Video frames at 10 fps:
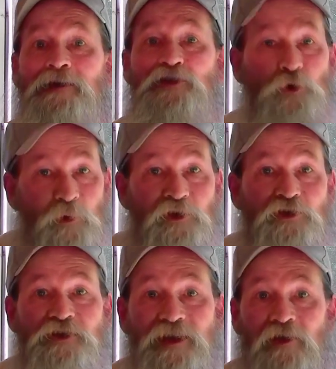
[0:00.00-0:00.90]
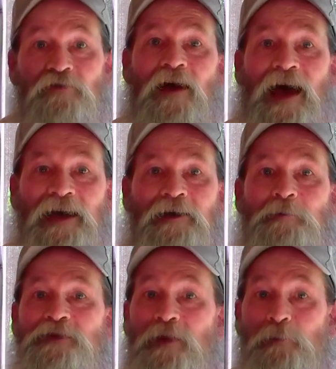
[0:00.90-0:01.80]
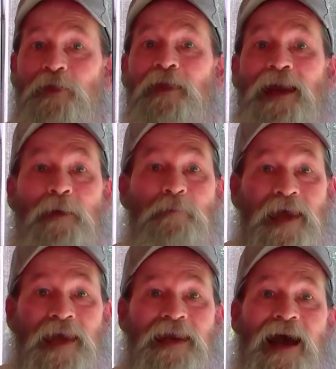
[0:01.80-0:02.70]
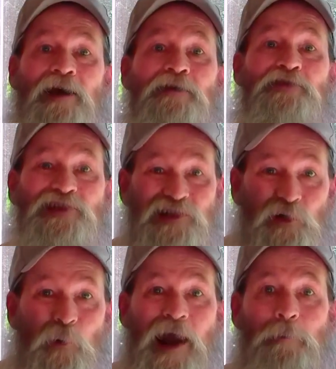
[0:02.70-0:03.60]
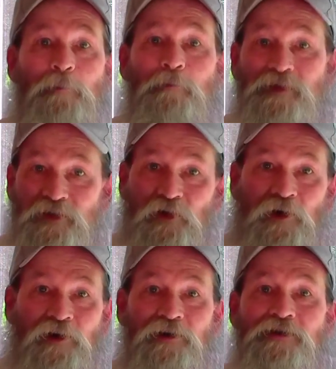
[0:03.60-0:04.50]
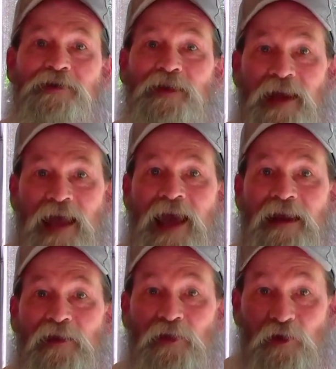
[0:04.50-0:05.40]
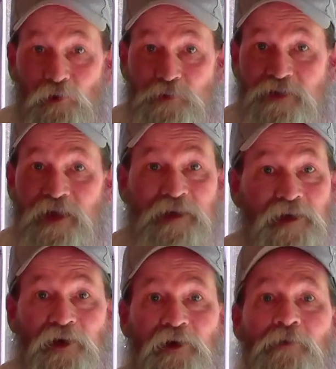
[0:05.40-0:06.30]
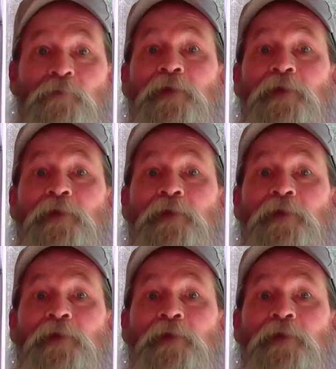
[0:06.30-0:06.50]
do-it-yourself item, something that I made out of scrap materials that I had on the homestead here